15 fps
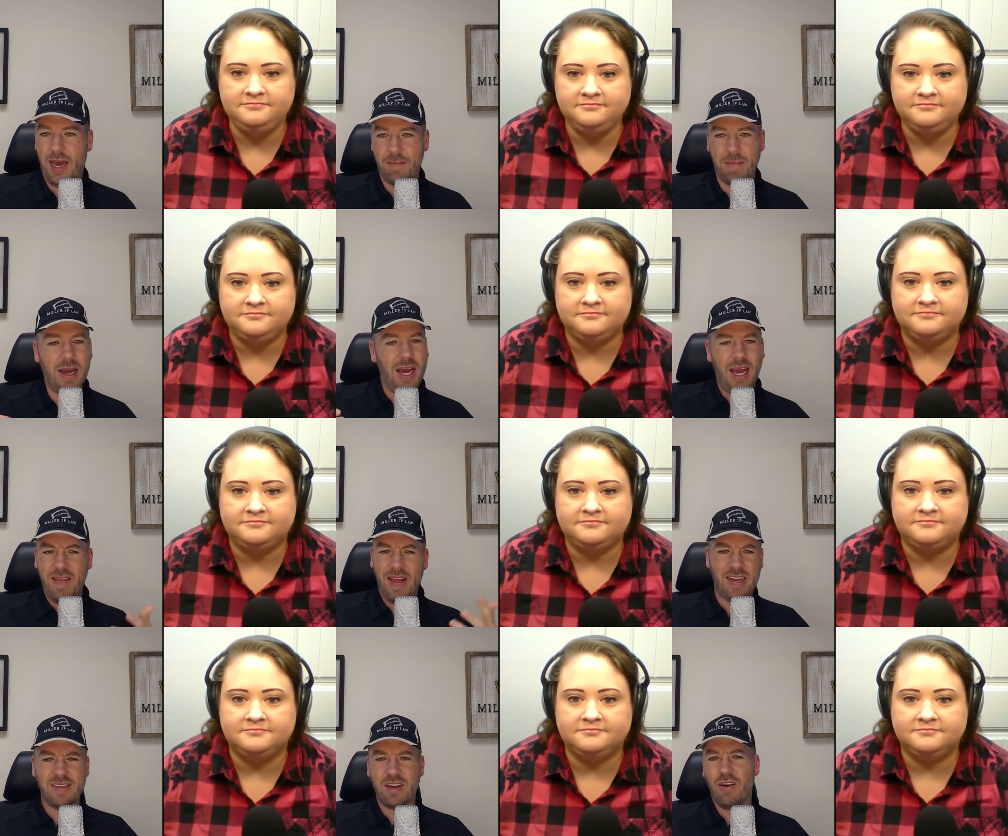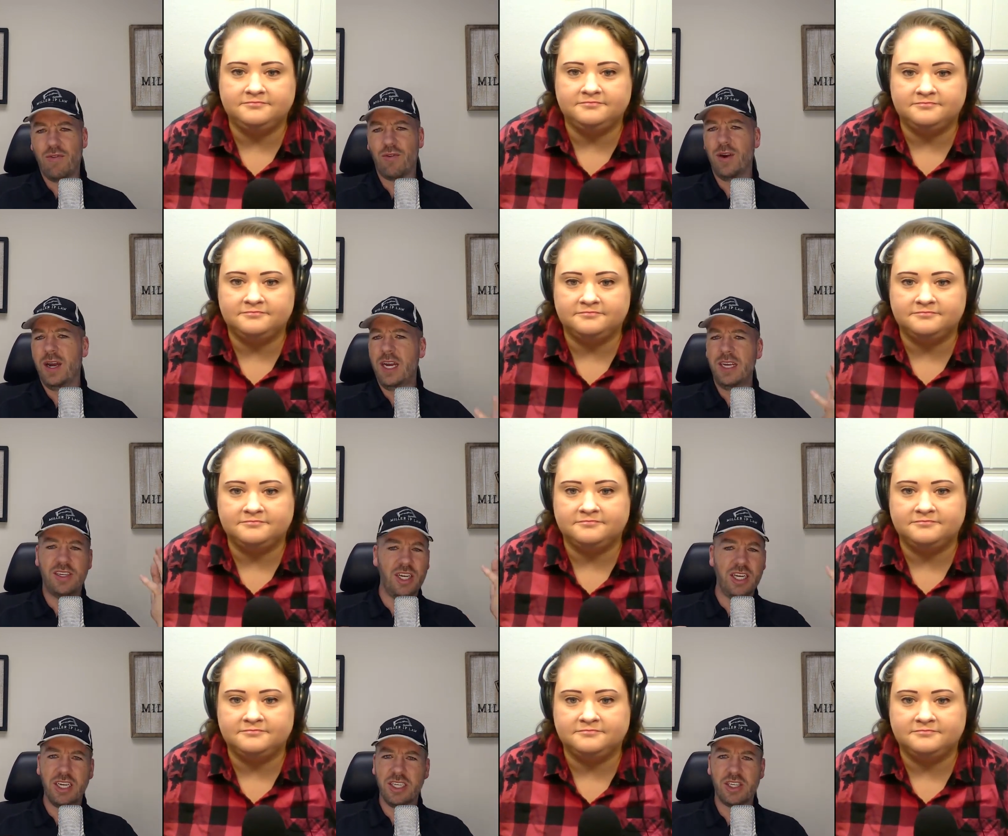Speaker 1: And that's all free. So you
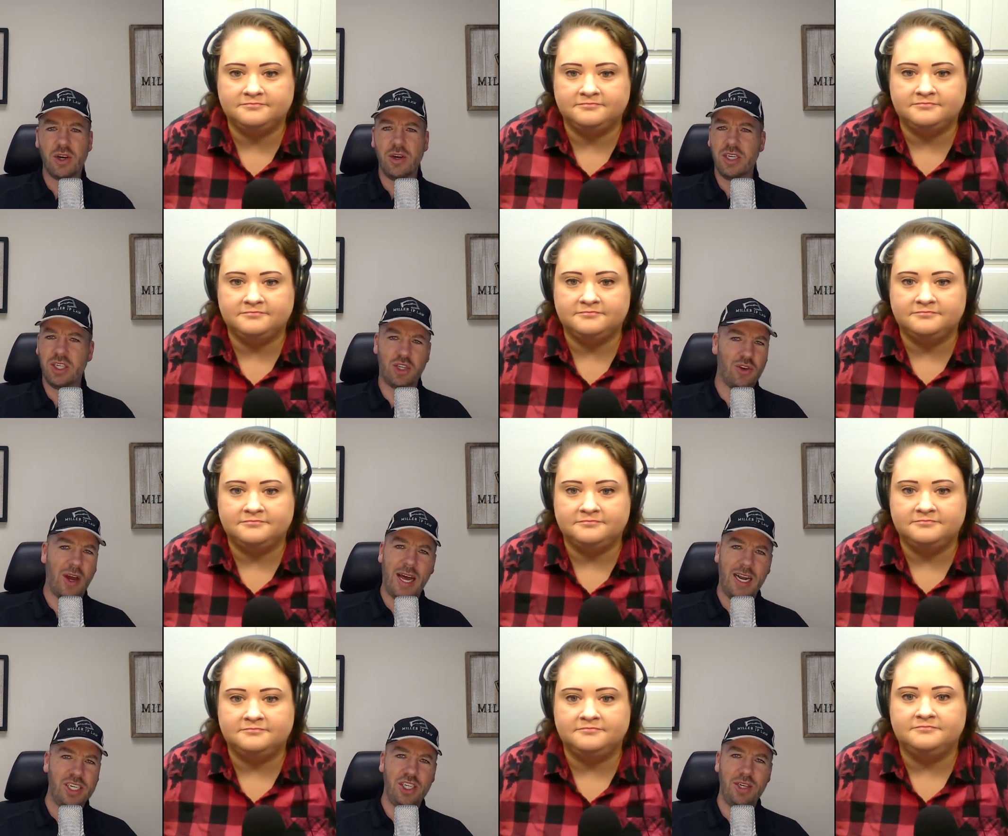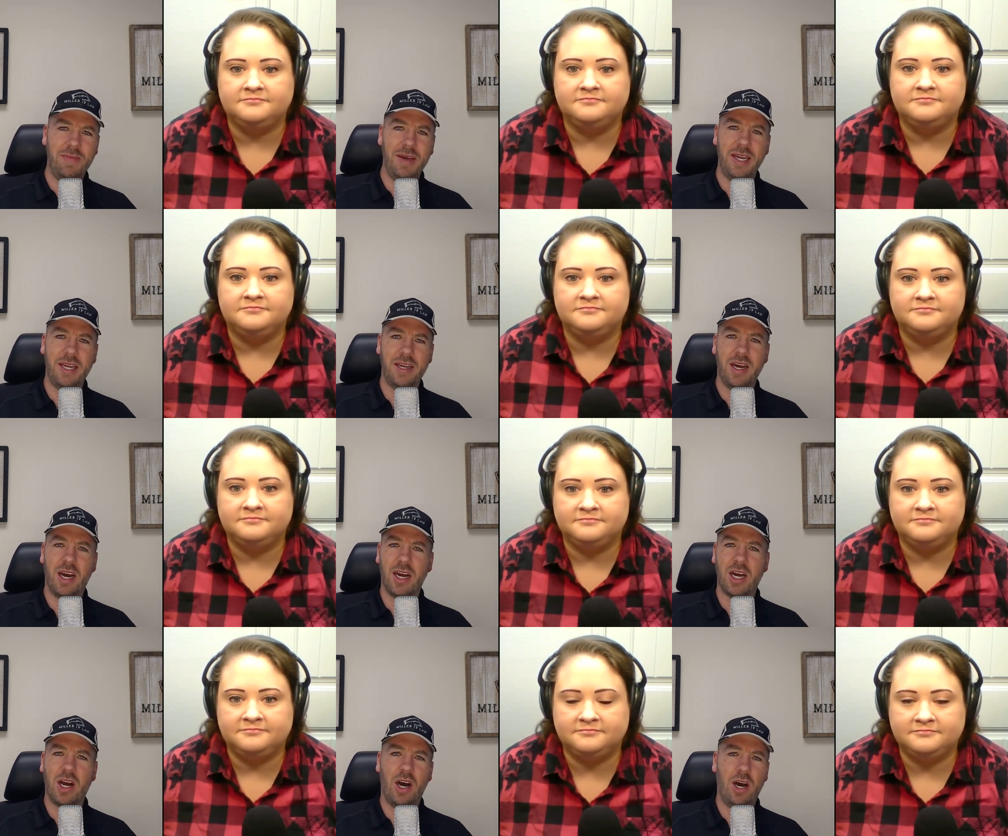just go to
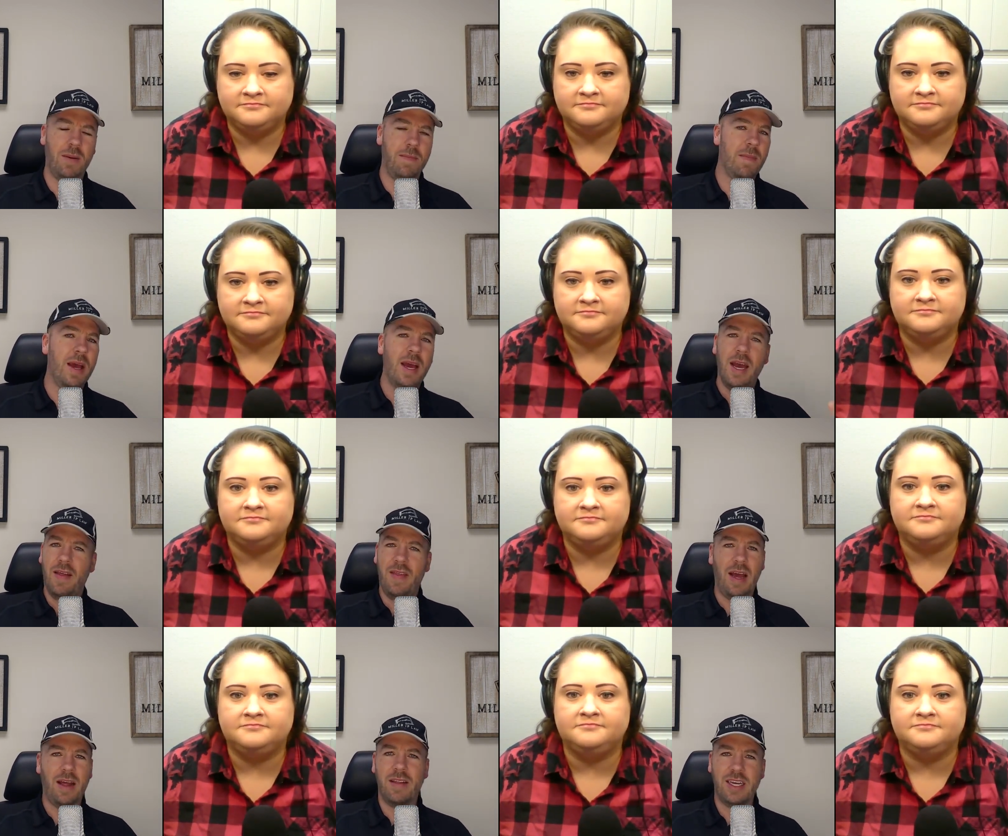strategymeeting.com and that links